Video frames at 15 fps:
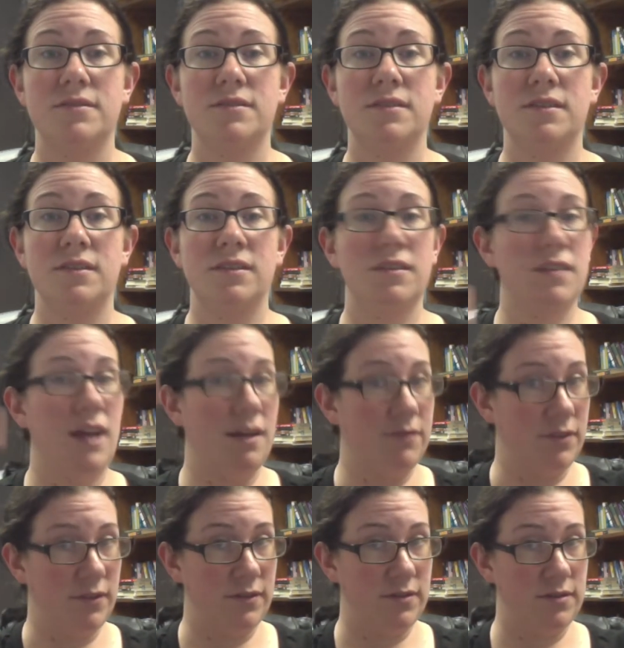
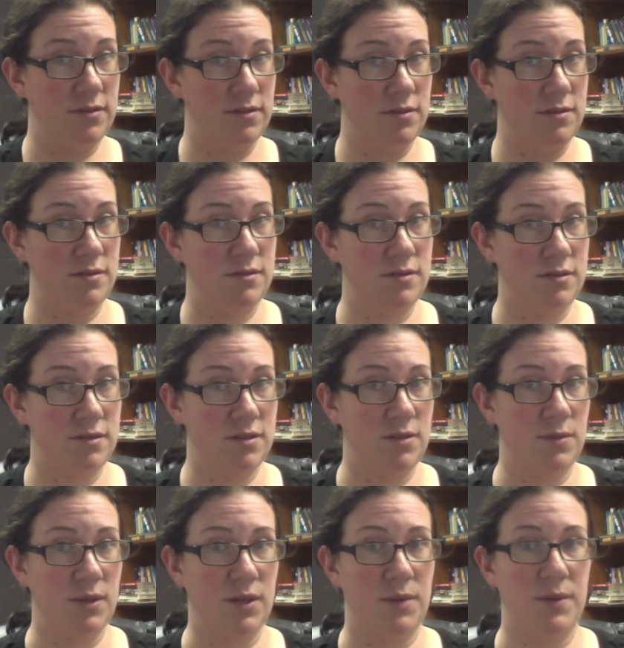levels to
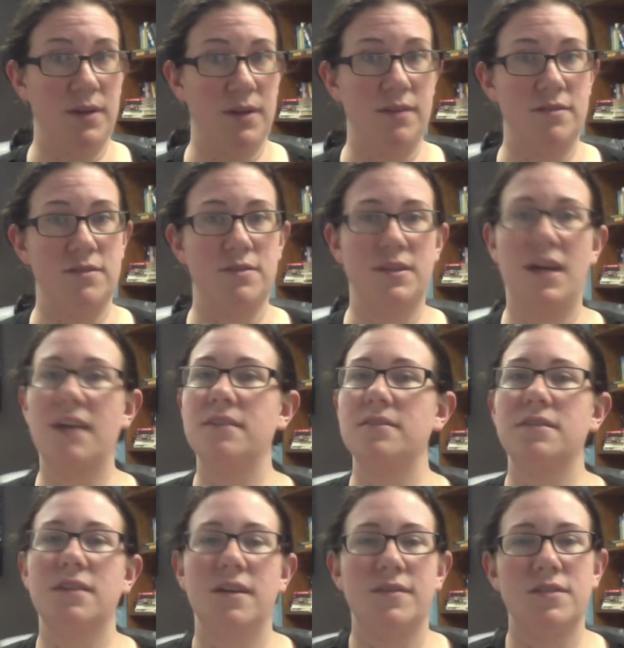work with. So that
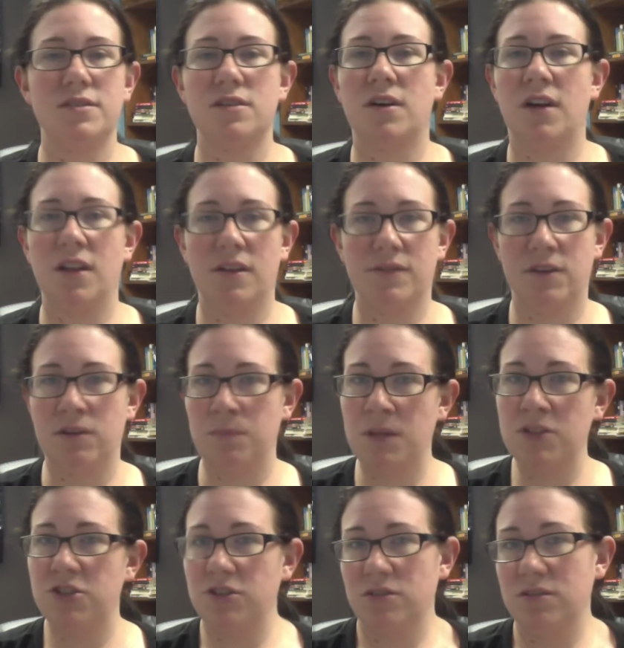gives us all of our
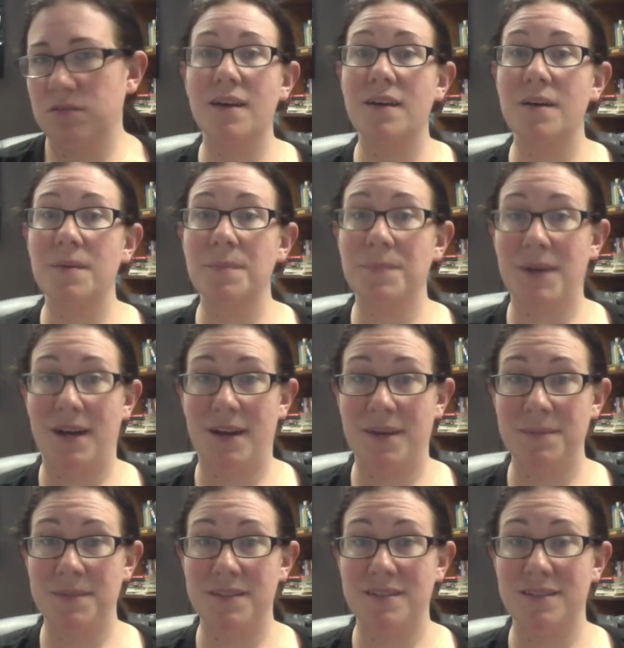dimensions.
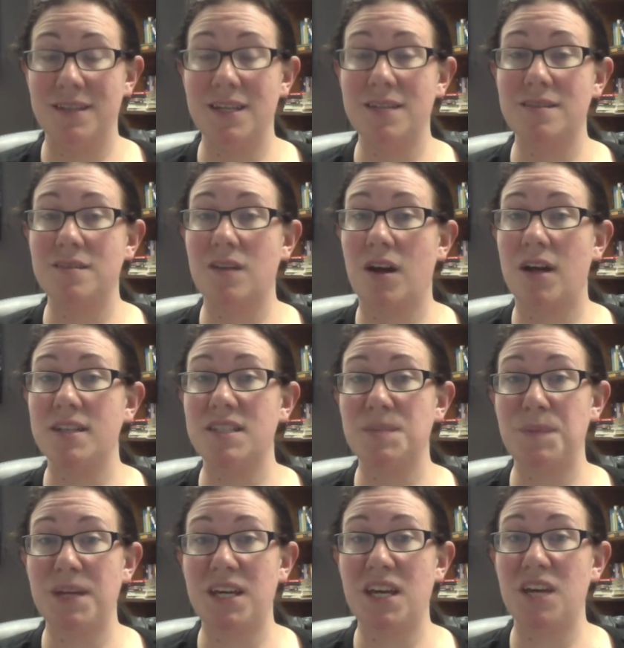Mime is
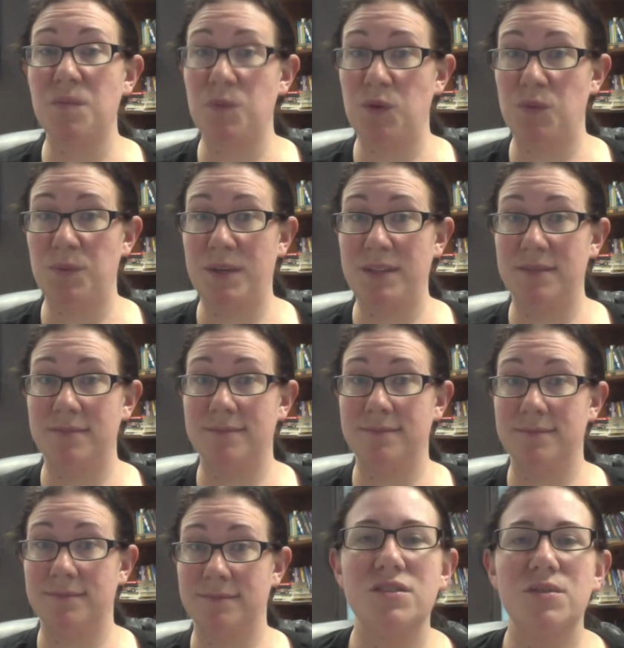non-speaking movement.
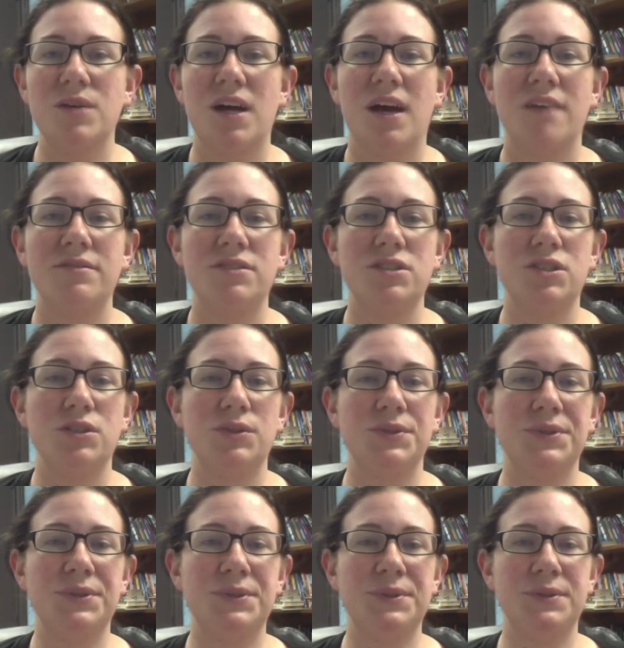You have
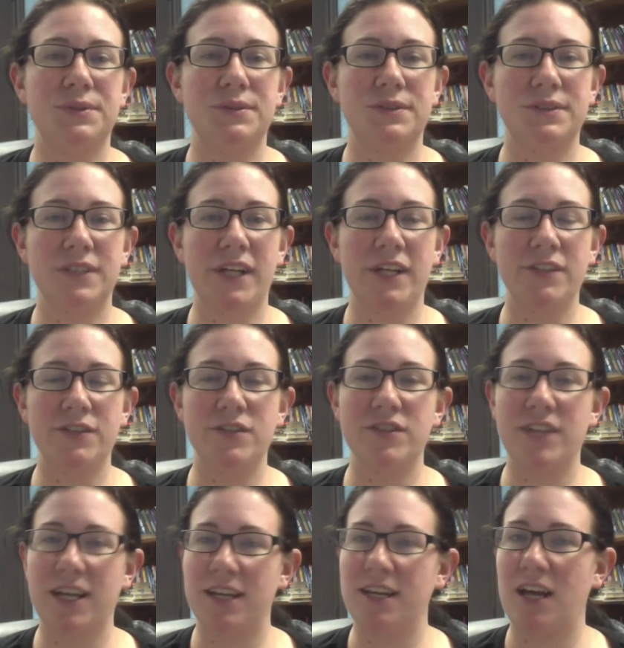to
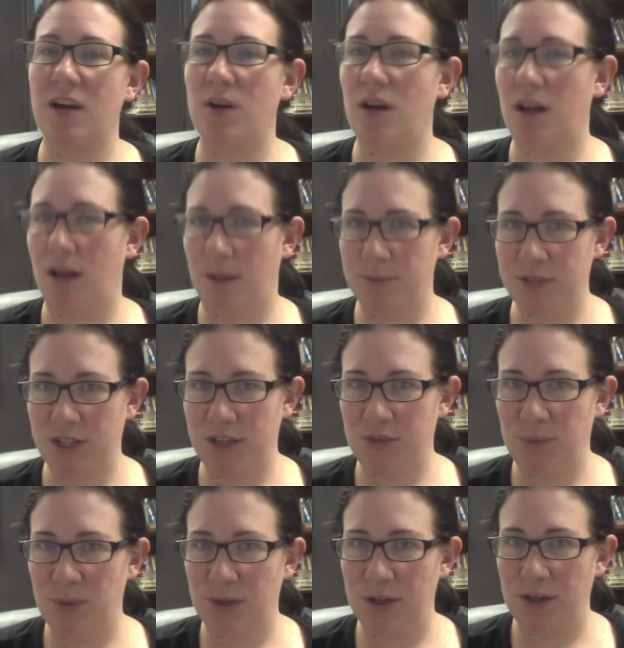understand how objects
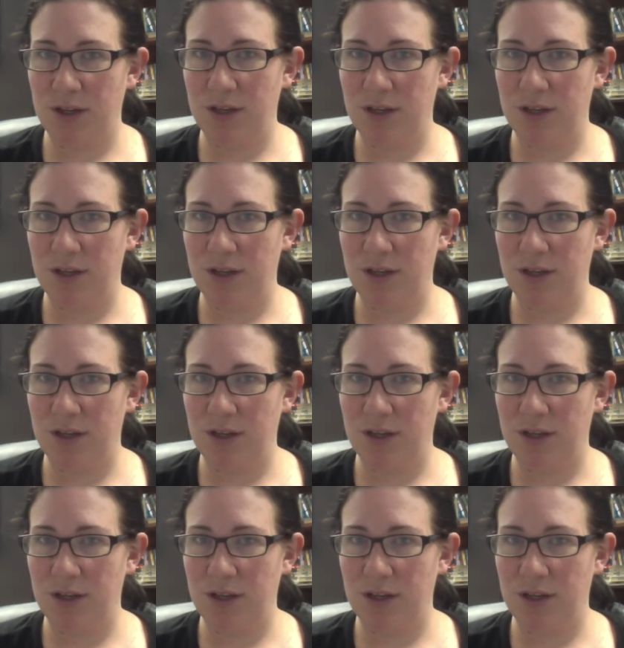work